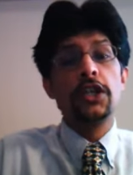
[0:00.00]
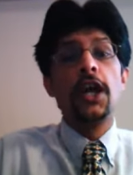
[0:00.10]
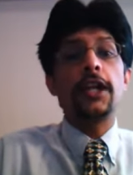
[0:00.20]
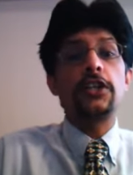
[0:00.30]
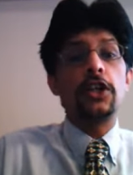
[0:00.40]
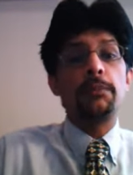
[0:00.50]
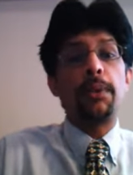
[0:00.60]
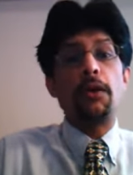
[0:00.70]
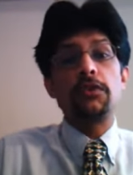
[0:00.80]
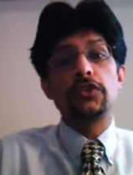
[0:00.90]
And Kieran
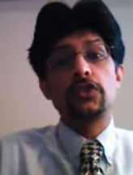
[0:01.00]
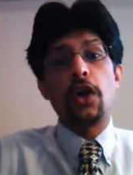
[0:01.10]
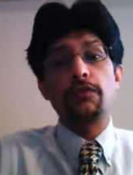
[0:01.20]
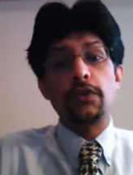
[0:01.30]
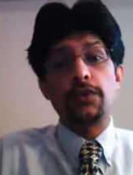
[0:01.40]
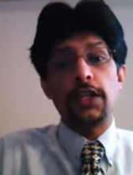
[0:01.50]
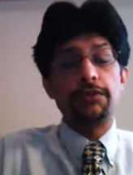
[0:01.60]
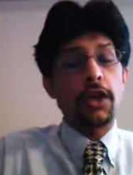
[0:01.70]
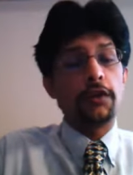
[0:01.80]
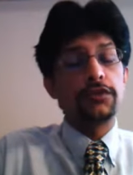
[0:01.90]
Powell was gone for
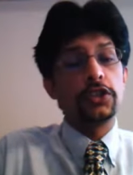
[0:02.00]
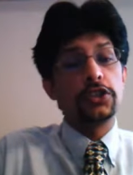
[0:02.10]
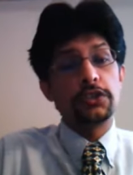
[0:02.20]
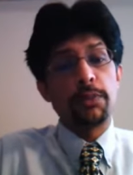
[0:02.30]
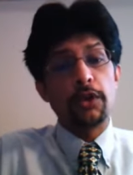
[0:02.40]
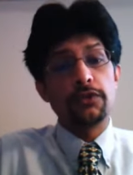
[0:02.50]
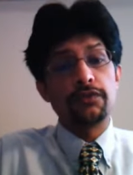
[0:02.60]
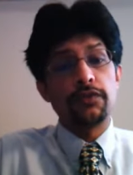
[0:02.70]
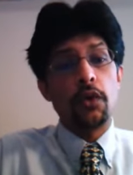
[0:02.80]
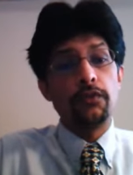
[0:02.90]
25, 36 balls with
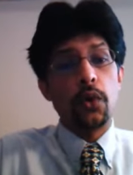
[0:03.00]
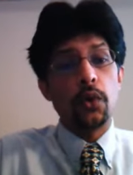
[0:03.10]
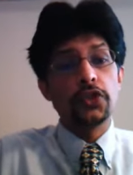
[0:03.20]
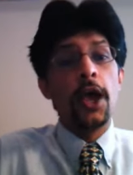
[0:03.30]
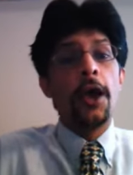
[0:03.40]
4 fours.